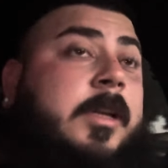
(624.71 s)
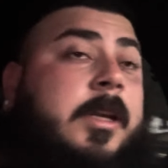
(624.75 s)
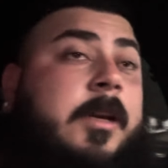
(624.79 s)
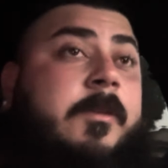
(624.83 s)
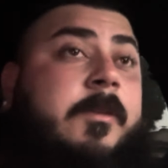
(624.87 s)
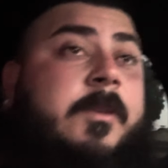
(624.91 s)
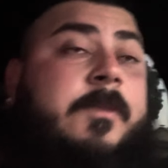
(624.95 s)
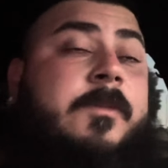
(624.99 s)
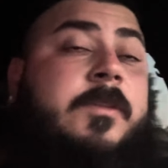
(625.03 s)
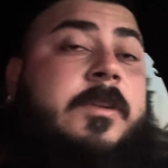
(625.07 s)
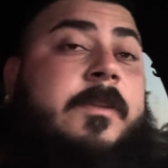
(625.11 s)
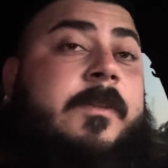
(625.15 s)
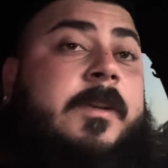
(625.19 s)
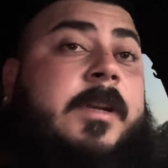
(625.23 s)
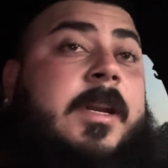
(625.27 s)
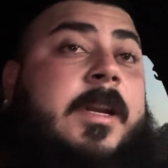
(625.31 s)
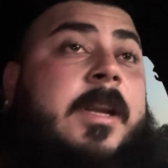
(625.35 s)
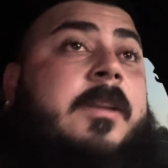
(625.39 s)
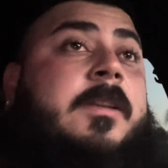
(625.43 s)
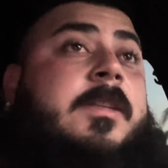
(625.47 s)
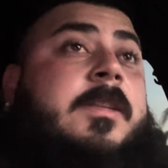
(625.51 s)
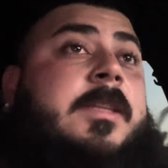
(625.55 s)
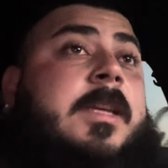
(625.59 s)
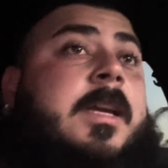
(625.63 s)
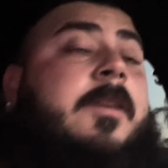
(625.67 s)
We've driven
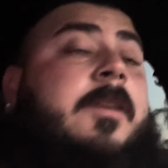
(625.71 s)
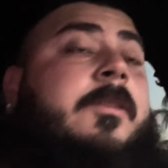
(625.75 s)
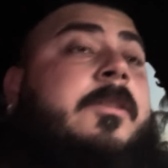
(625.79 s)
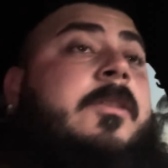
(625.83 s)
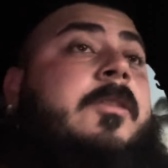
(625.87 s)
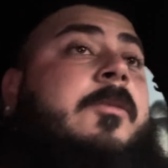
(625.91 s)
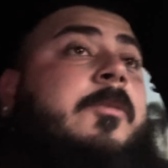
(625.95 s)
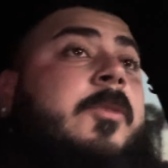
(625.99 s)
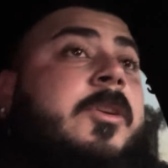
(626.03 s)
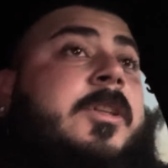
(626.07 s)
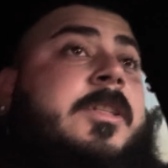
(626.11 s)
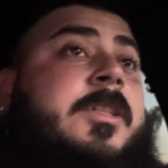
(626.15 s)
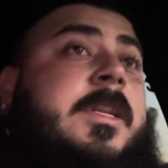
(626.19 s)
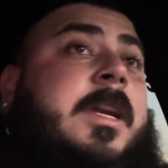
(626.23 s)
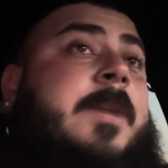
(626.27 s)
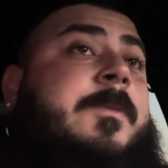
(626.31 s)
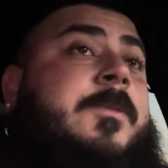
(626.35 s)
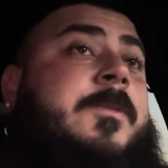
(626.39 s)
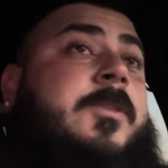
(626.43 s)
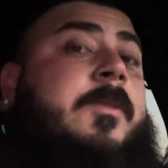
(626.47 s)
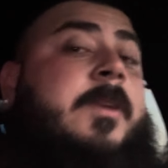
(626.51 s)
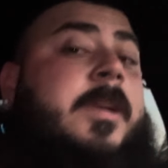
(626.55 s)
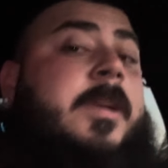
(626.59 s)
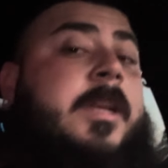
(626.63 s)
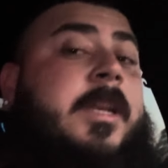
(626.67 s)
out of town numerous
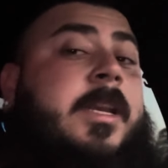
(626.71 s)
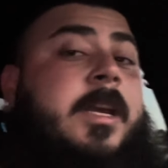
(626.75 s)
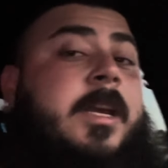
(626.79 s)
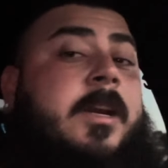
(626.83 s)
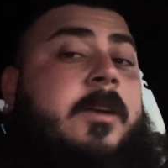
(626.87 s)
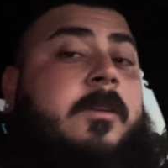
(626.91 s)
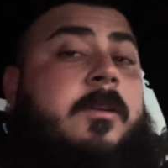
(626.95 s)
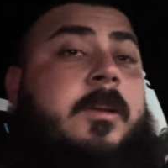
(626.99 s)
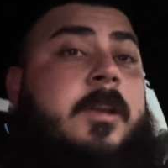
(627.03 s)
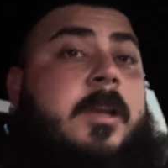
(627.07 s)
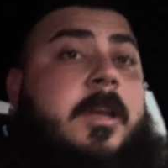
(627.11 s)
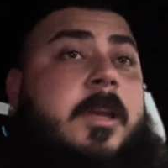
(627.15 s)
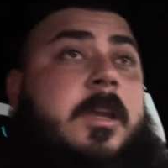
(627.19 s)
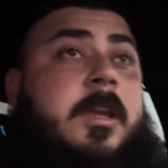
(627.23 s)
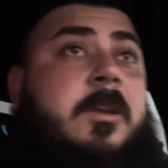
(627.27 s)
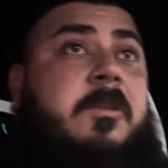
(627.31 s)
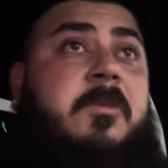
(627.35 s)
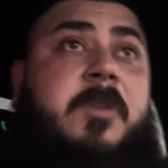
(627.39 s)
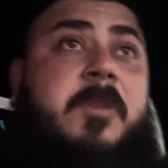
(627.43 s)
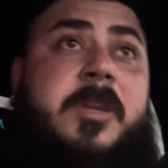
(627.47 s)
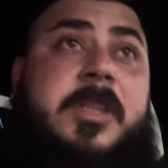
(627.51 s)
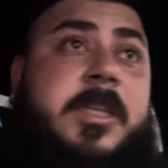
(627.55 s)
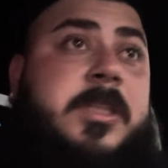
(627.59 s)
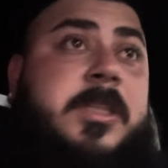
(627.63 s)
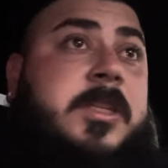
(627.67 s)
times already now
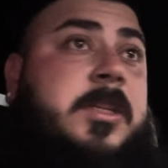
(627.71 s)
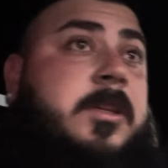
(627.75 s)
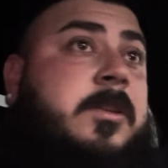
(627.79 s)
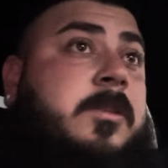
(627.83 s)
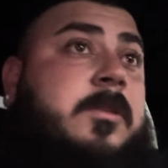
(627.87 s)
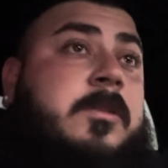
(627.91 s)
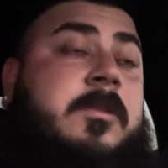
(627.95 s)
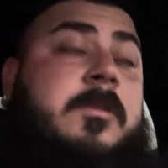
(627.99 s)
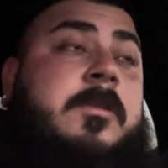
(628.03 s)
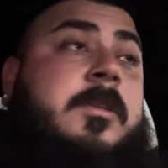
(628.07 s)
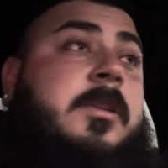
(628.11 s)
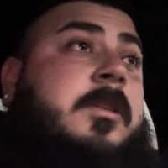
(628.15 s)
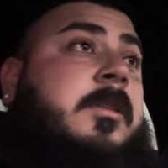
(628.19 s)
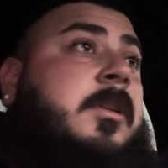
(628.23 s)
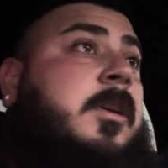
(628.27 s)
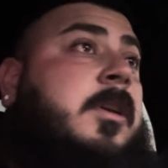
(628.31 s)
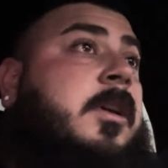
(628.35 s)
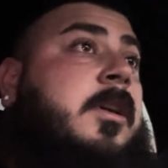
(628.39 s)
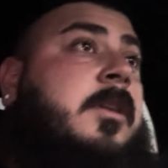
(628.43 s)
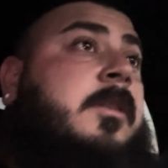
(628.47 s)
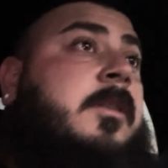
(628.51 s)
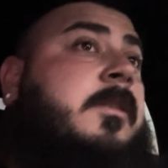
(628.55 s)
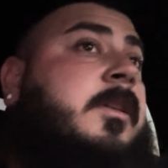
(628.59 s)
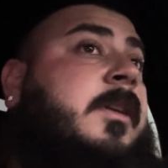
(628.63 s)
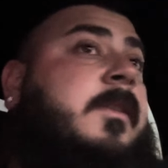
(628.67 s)
with the tune.
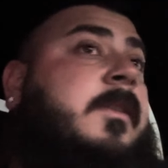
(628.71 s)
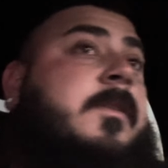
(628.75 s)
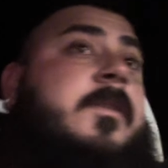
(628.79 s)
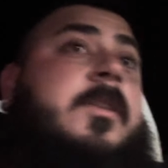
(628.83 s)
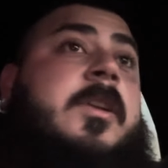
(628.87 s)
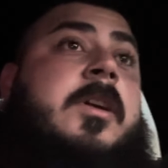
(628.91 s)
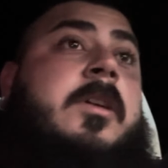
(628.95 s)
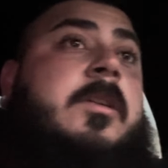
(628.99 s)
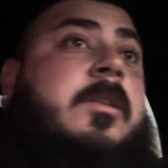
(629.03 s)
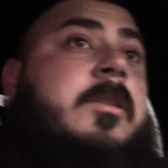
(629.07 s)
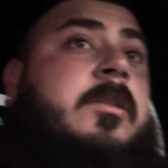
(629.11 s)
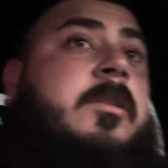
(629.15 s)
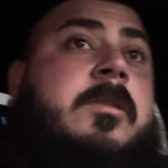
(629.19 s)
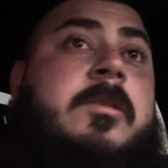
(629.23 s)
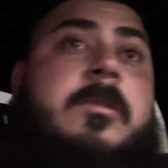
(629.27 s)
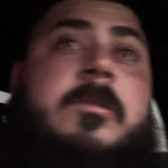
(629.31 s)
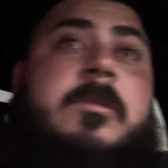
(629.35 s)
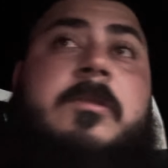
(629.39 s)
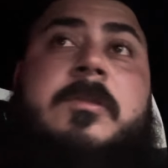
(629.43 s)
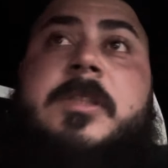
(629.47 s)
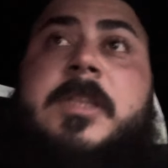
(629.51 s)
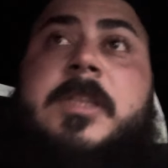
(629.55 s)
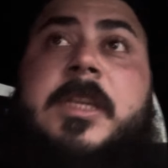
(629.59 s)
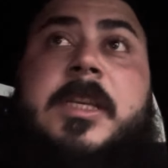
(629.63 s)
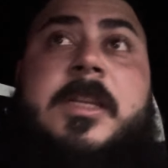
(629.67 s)
We have
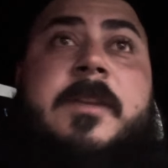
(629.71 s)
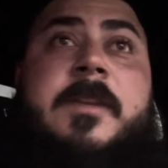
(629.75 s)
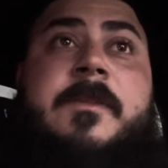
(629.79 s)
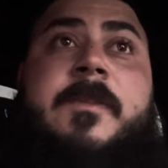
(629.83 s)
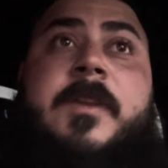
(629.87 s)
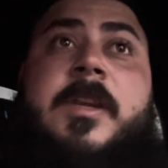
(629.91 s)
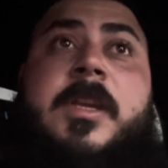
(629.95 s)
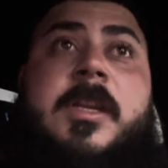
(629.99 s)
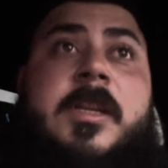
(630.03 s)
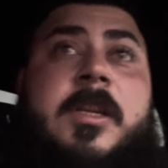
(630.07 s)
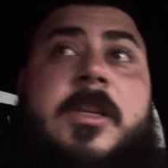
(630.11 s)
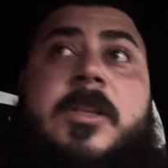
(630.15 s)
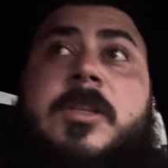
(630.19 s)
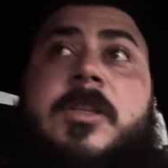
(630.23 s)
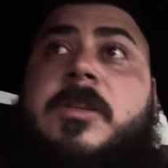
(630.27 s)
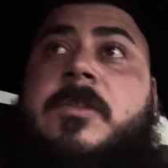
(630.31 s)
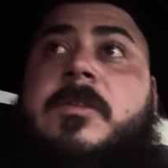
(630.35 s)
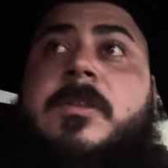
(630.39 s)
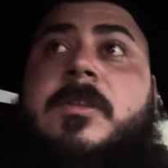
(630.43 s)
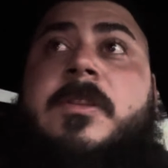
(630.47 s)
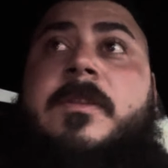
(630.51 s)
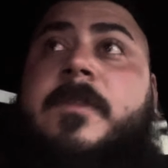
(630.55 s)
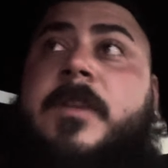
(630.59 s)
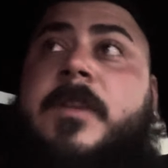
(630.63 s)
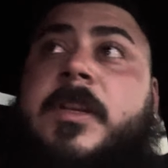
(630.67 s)
no significant
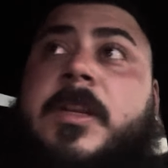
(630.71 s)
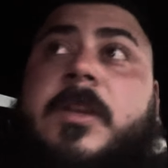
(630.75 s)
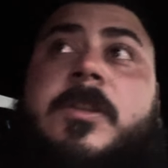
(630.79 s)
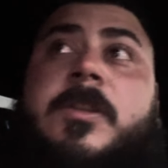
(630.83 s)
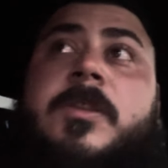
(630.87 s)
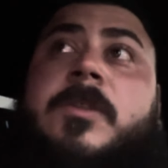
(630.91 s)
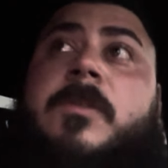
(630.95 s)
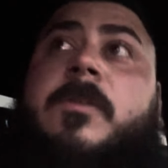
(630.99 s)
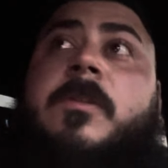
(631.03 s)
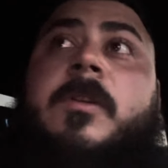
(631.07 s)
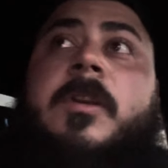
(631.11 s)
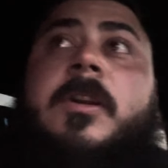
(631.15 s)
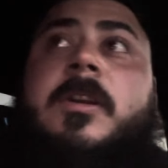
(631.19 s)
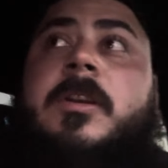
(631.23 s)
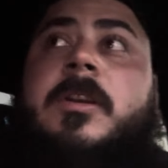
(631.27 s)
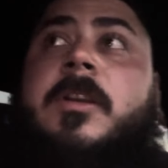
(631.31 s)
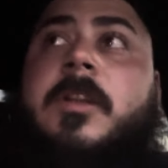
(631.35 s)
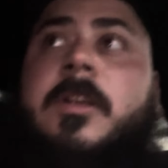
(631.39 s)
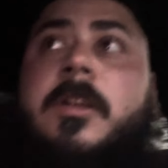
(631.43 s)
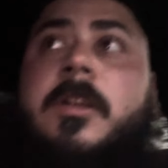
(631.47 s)
issues of any sort